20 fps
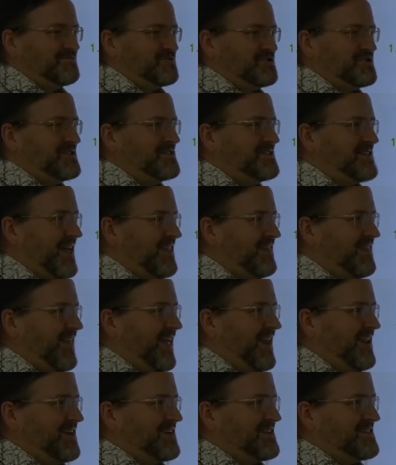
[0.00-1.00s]
which is
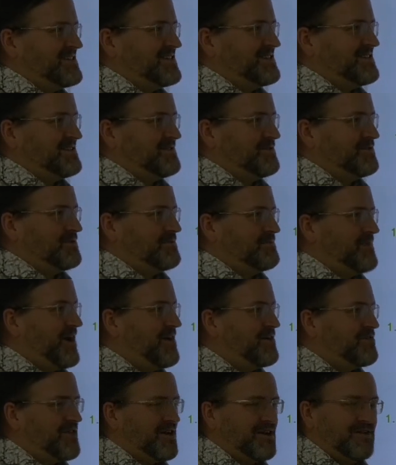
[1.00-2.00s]
athletics, or
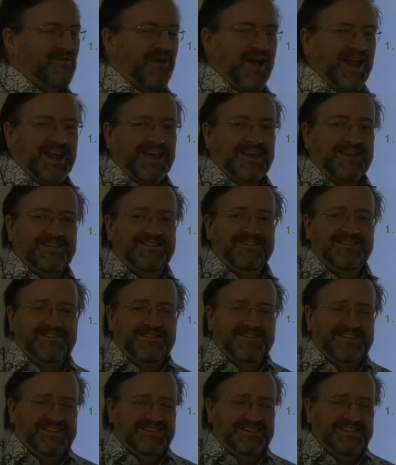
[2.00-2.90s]
marathon running.